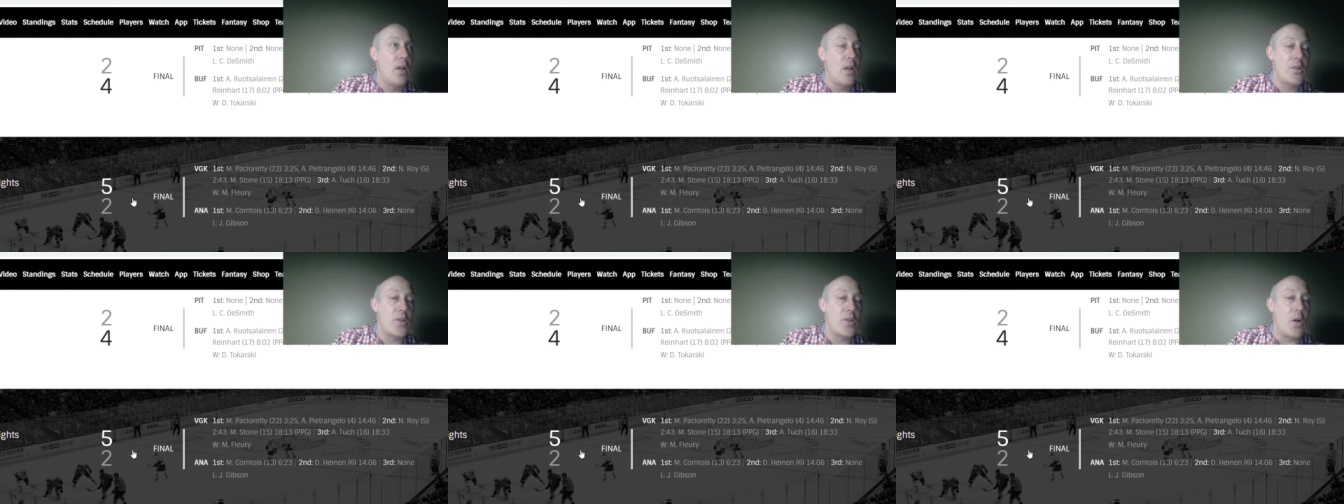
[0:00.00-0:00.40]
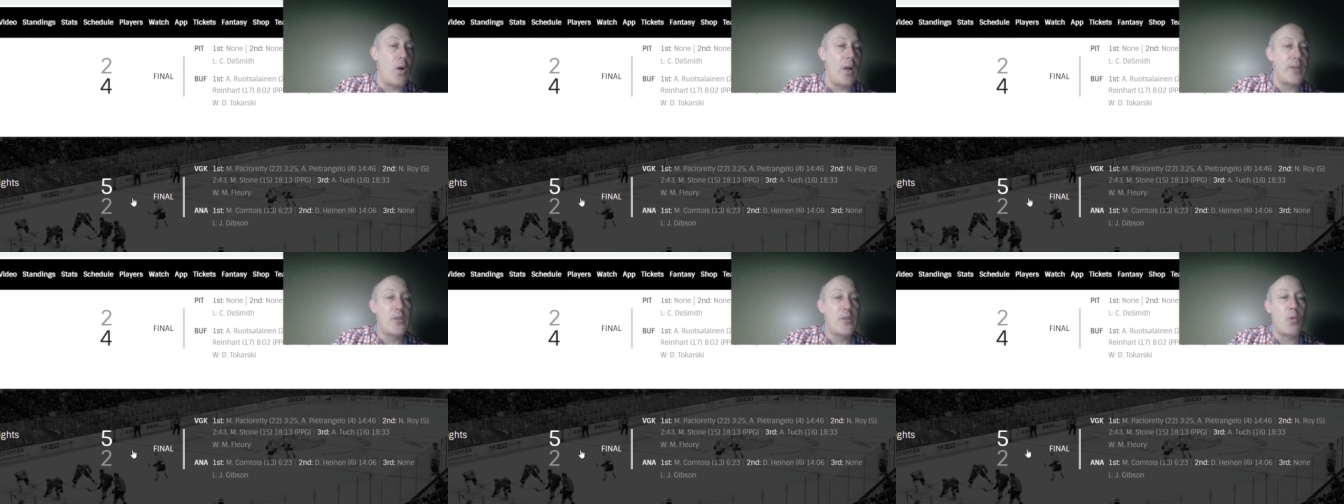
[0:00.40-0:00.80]
So
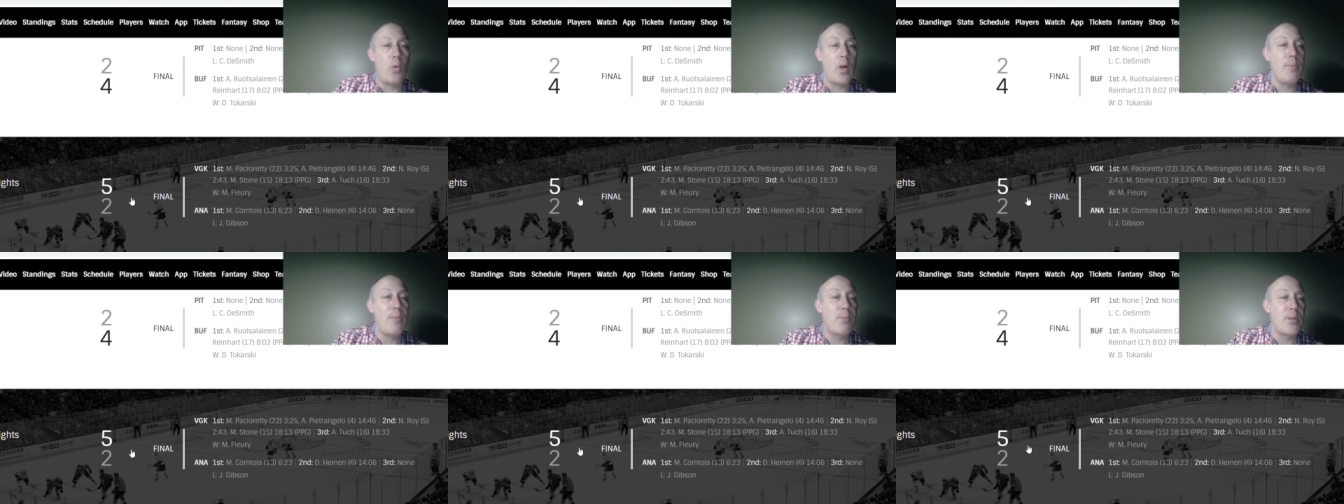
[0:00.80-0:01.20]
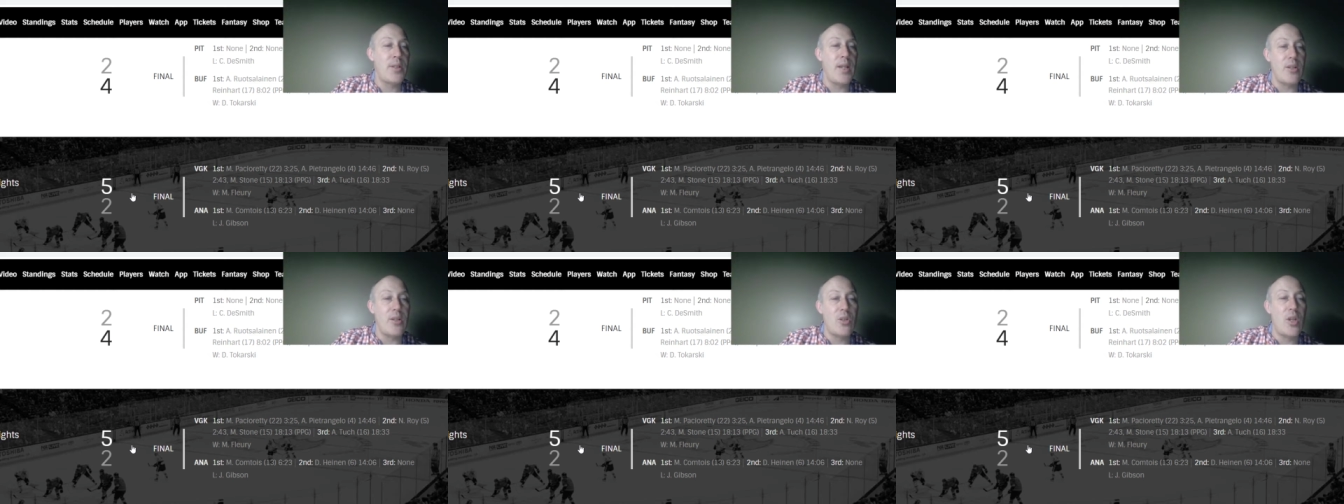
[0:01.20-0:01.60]
on the 20%
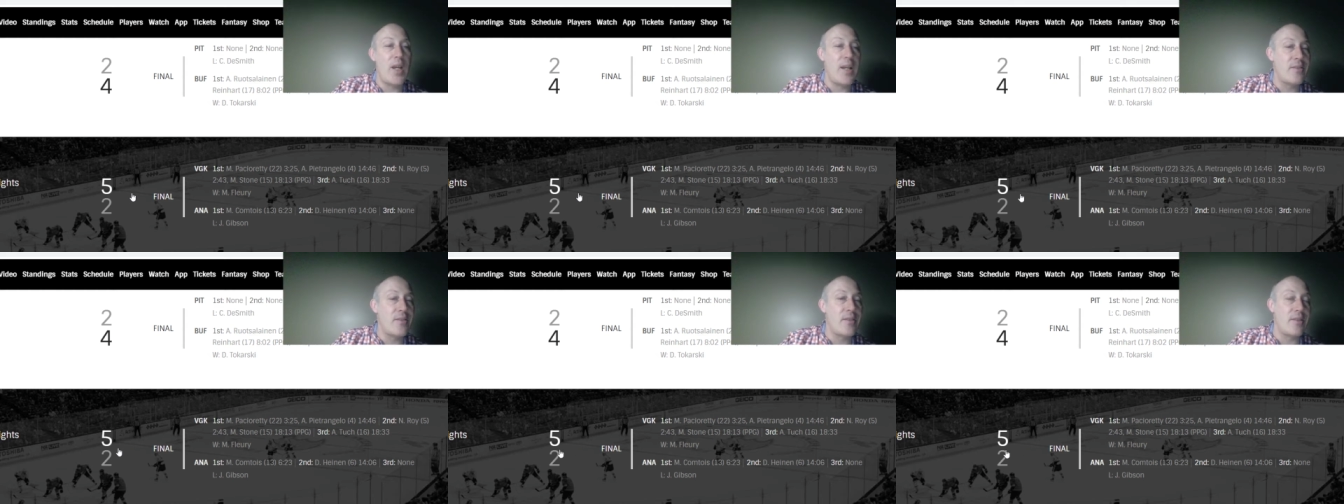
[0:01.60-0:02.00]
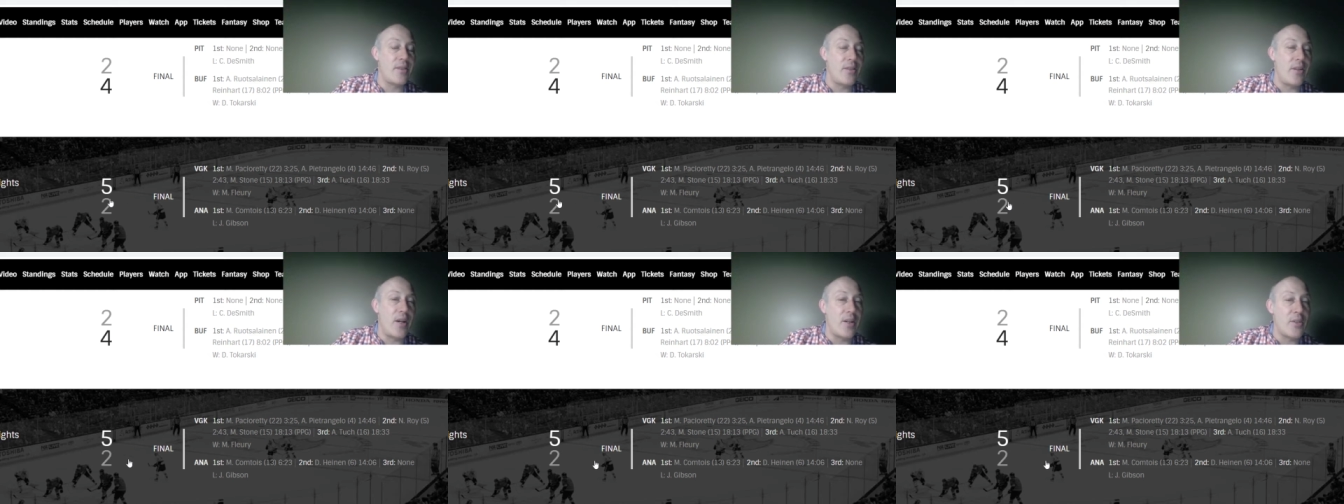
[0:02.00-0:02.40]
chance that the
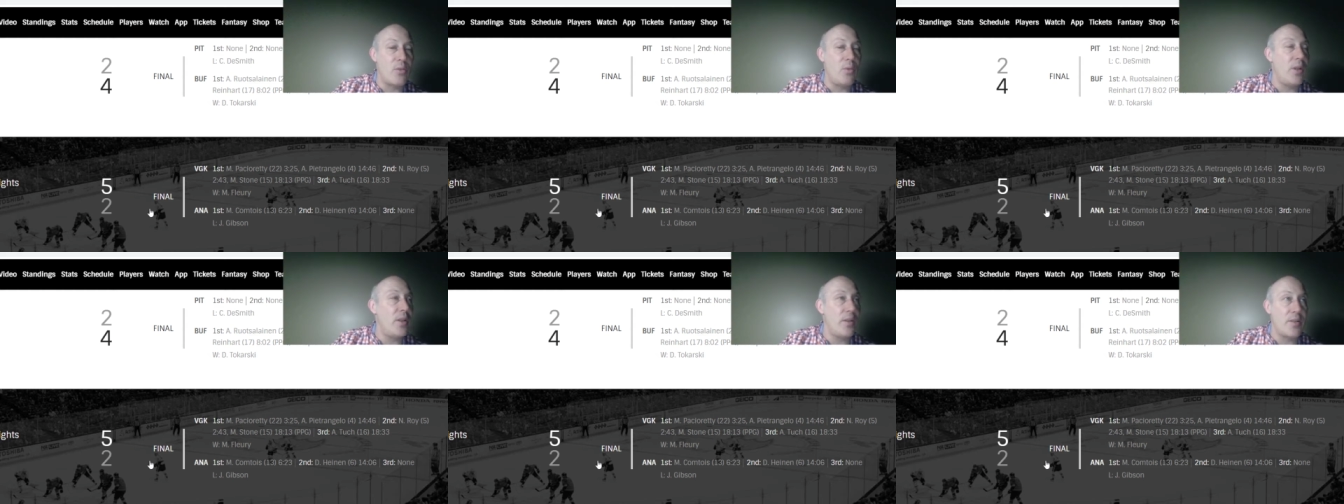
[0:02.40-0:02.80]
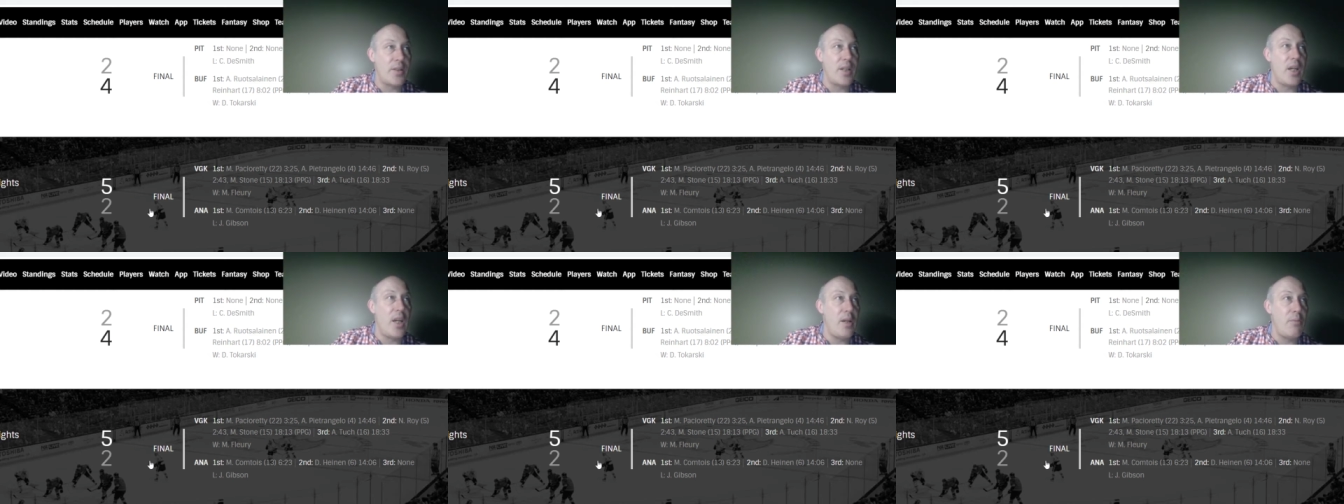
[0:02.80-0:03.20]
Ducks win this
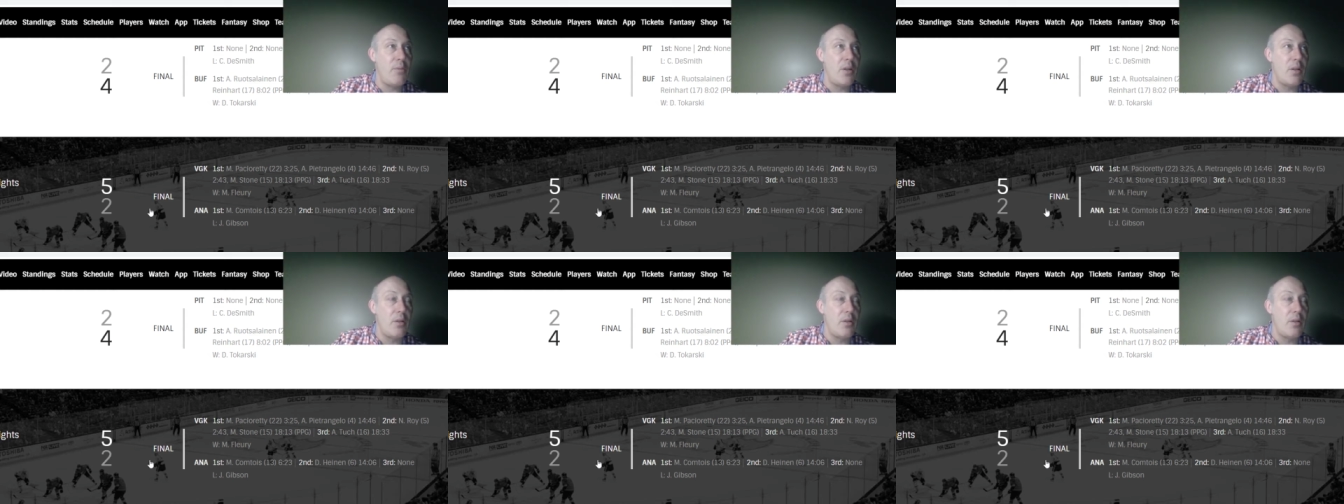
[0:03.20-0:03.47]
game,